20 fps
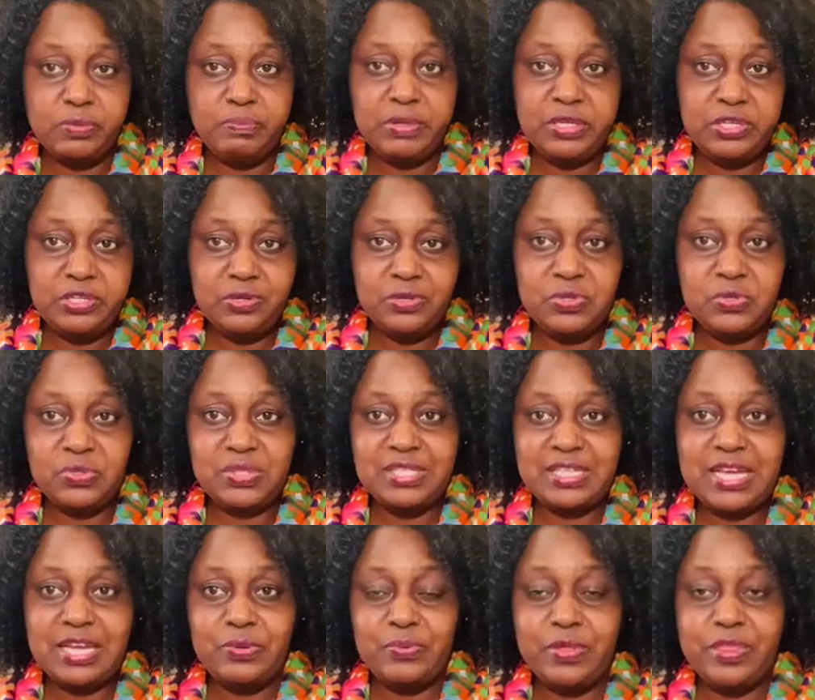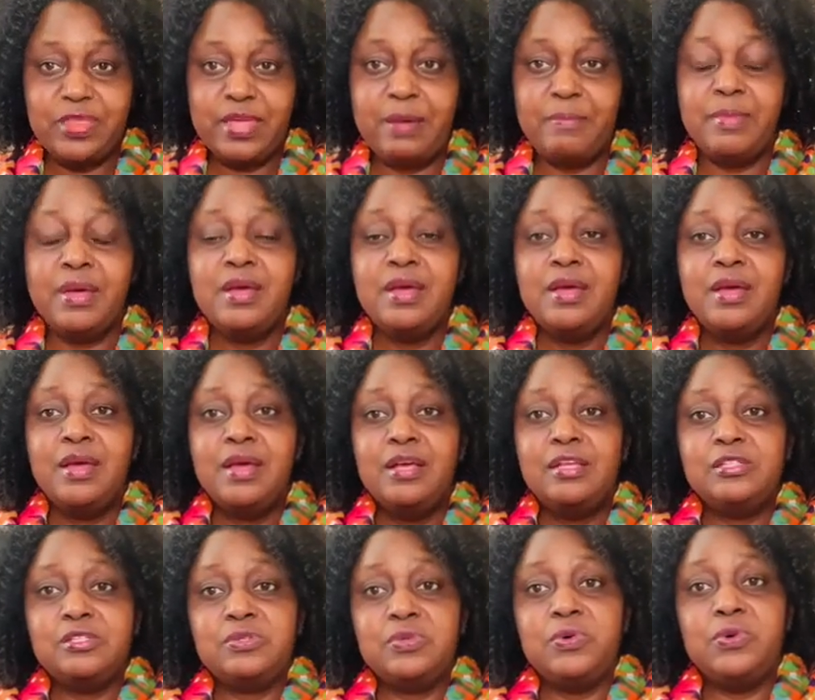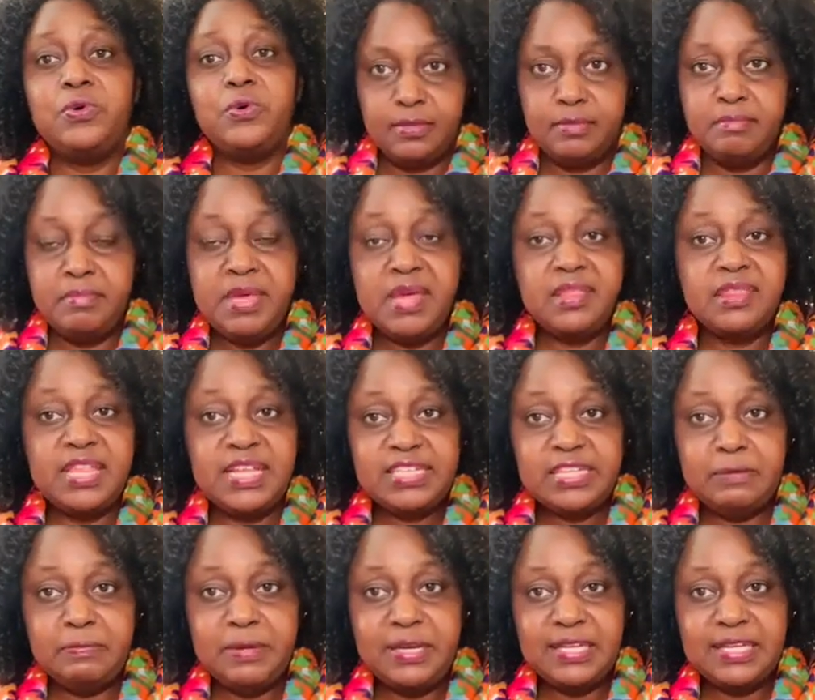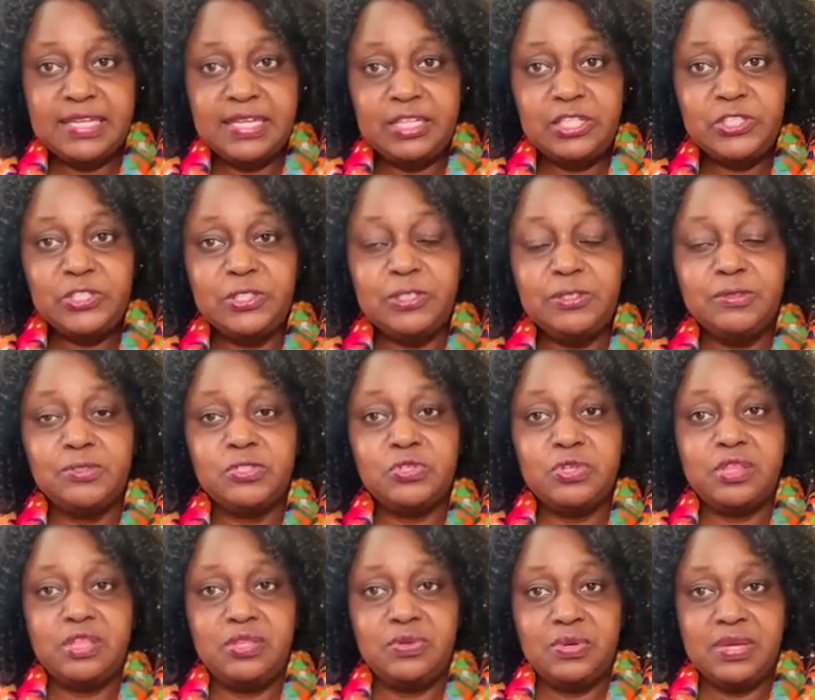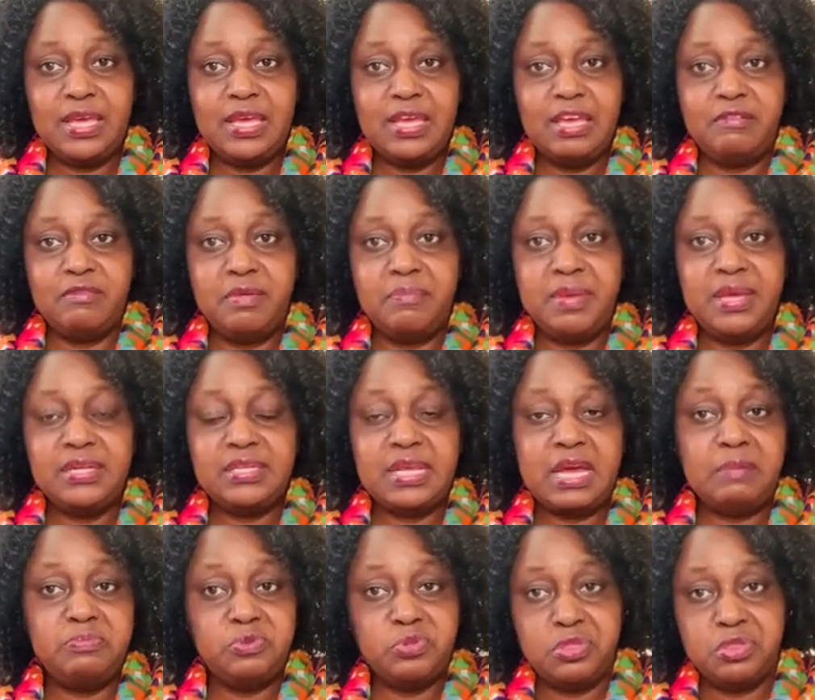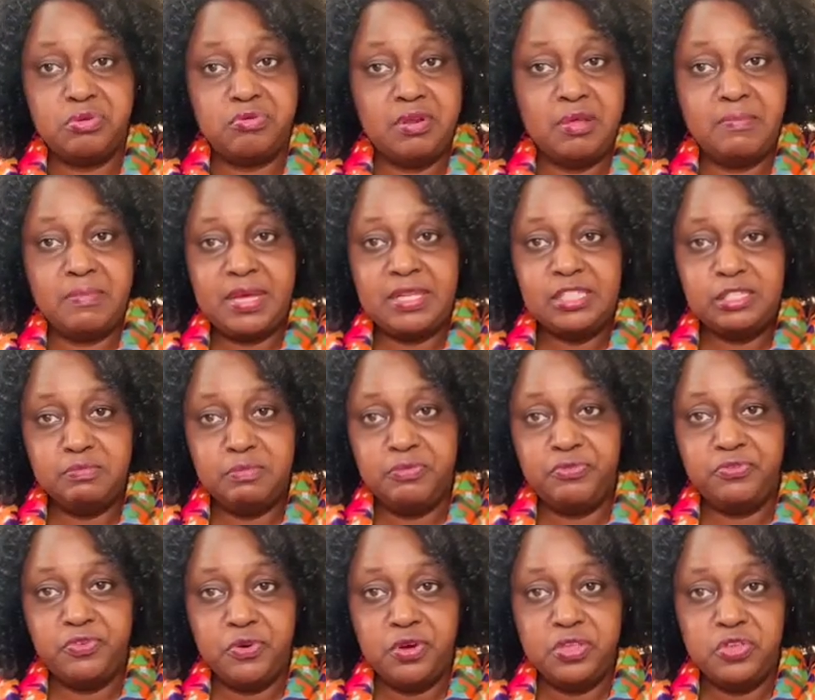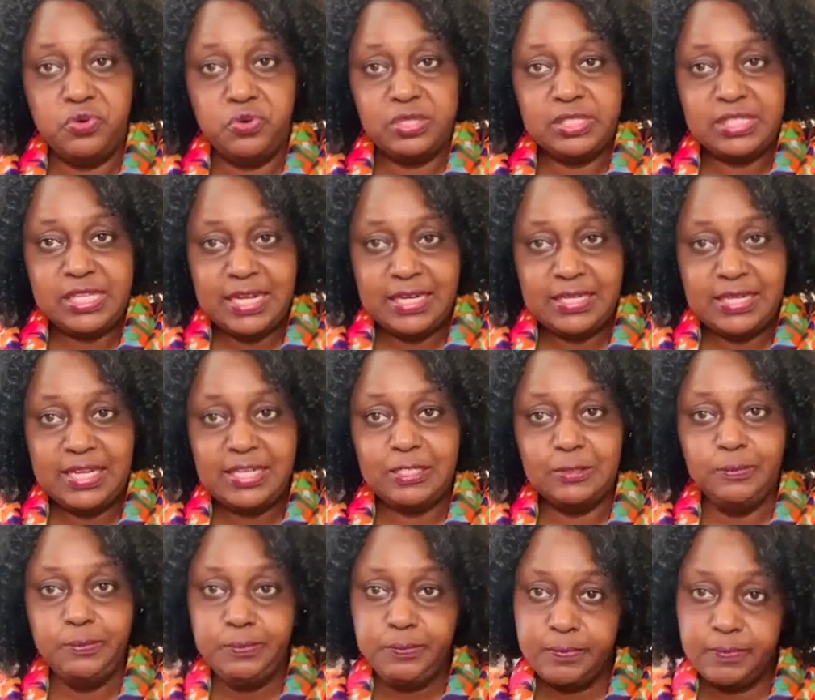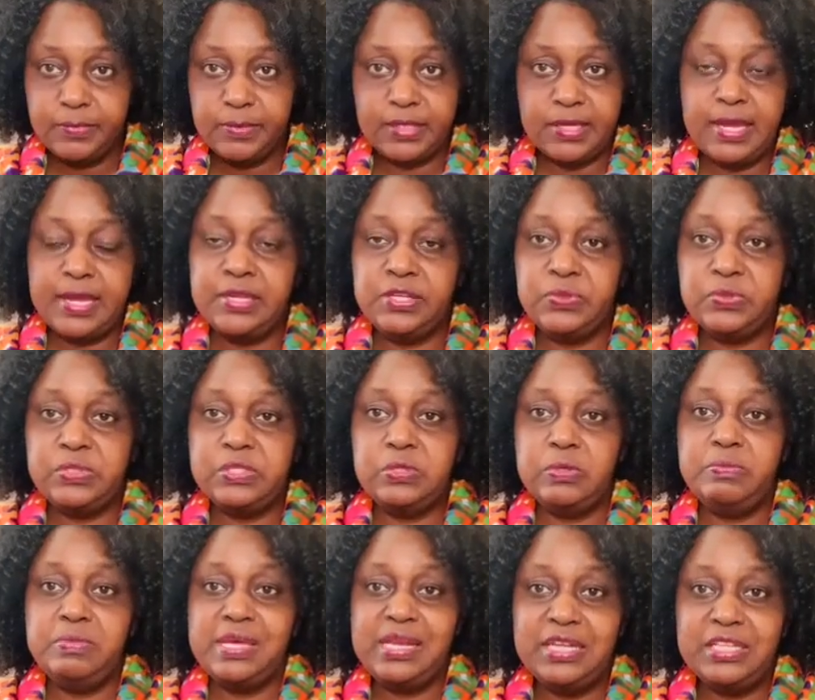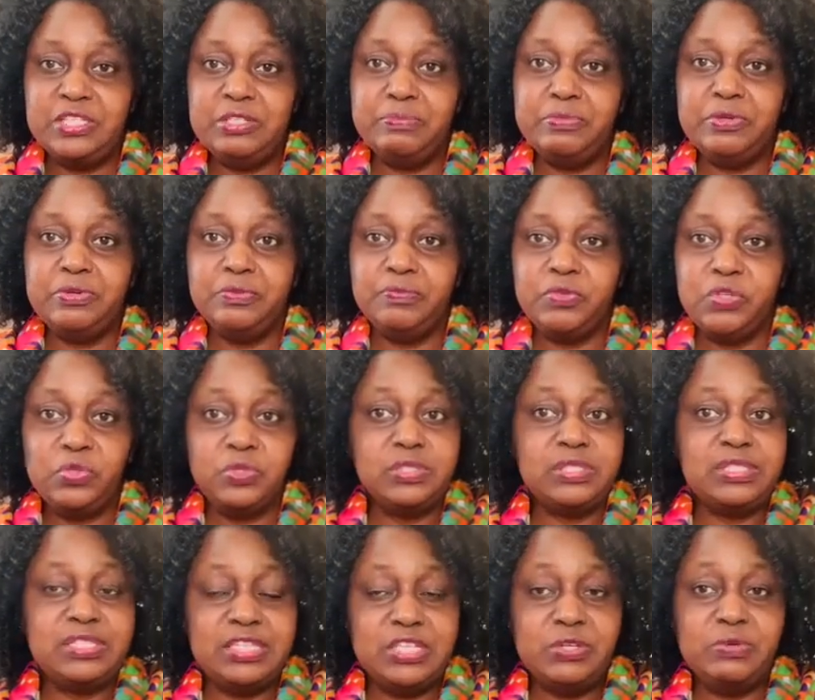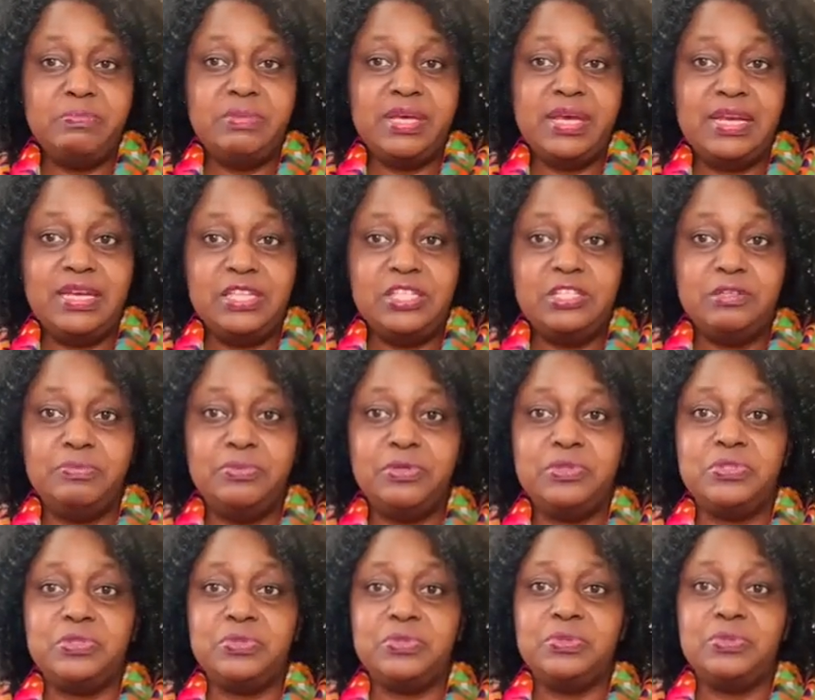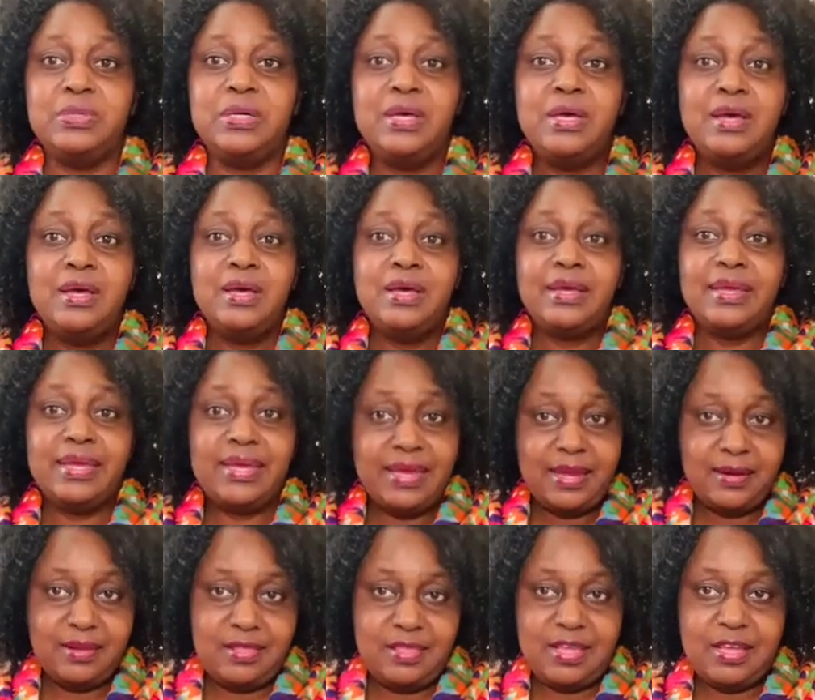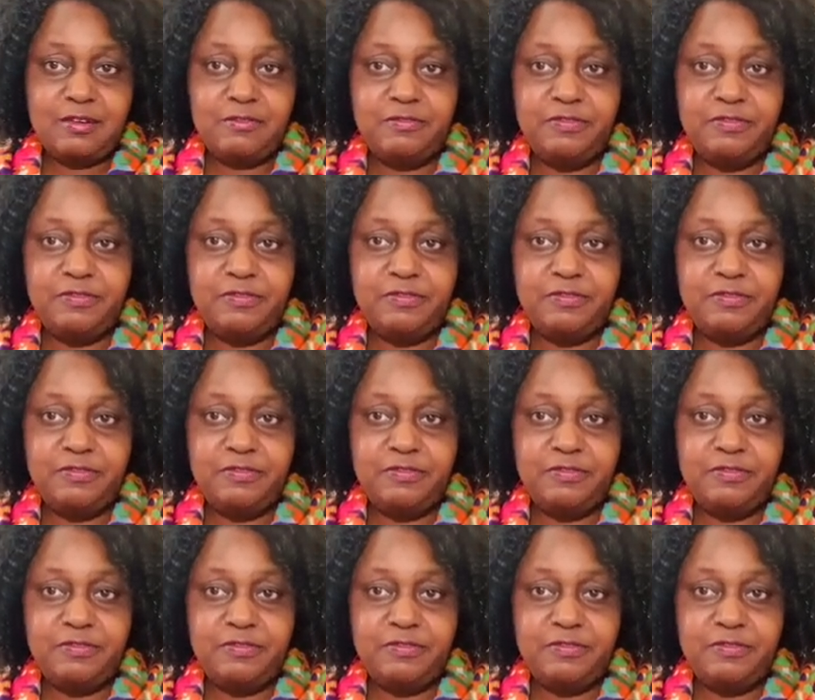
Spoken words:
due to start with them. So make that application to the UK government up to 3 months before your start date, and you'll still be eligible. You'll still be eligible to get that visa.